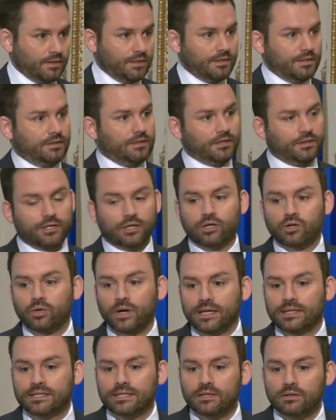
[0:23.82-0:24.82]
the
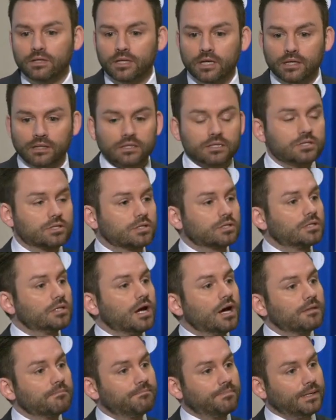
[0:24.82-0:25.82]
criterion should
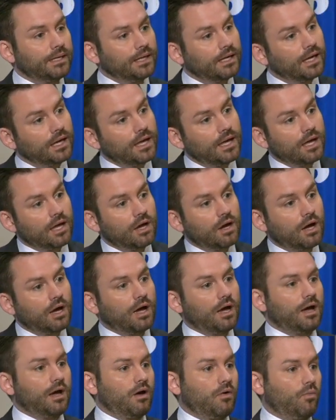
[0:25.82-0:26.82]
not be
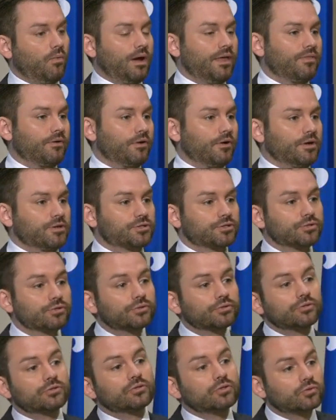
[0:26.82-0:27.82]
whether a
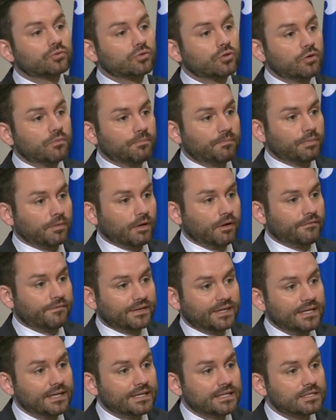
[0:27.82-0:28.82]
certain group of
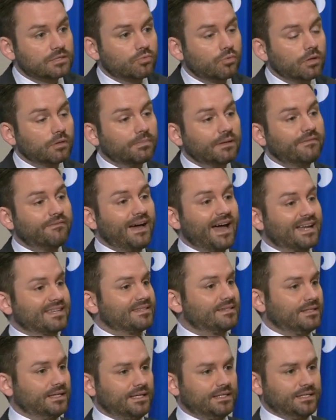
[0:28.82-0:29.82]
kids will be
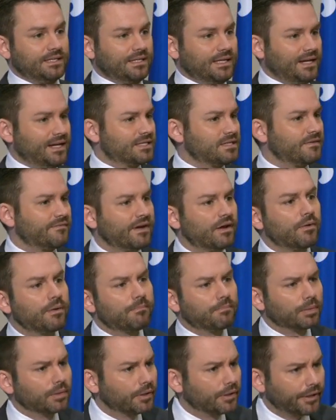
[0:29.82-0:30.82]
vaccinated. And it's a very
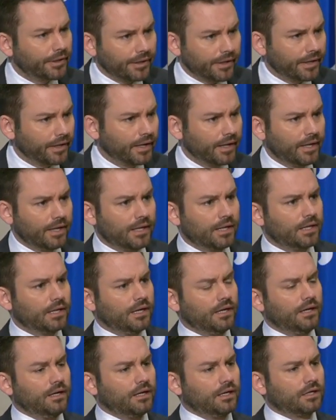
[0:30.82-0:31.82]
blur
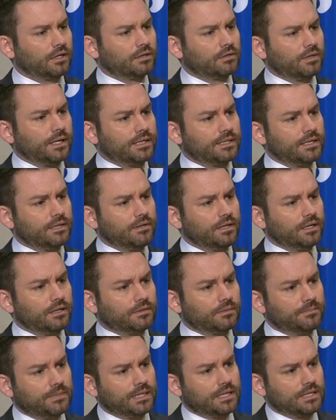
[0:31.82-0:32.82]
criterion,
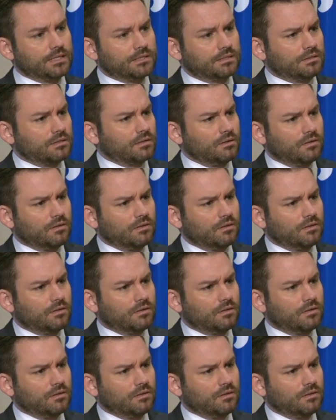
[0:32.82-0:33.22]
because